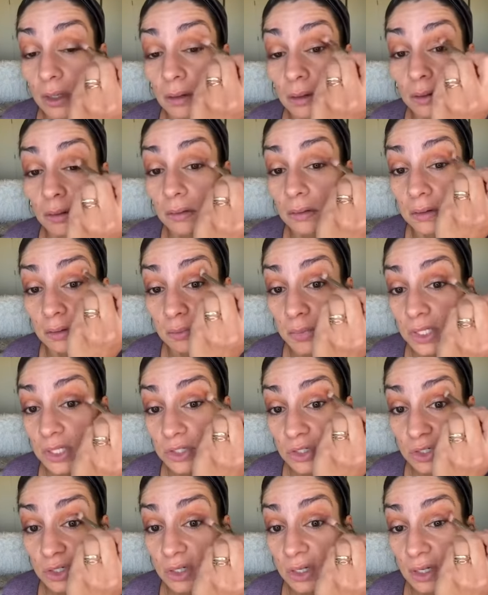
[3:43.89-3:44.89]
Just add a
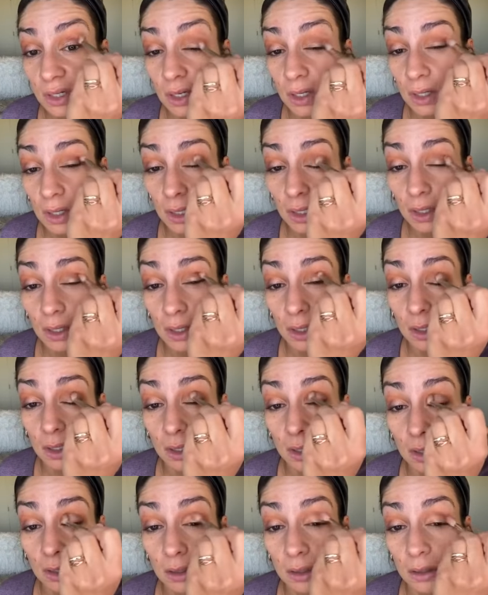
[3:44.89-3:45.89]
little dimension
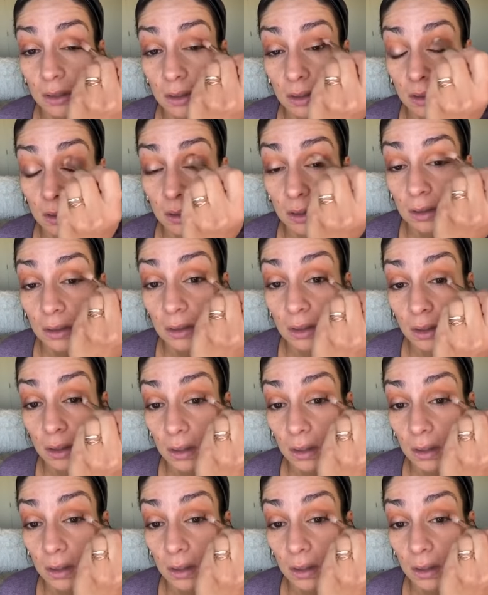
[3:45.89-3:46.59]
and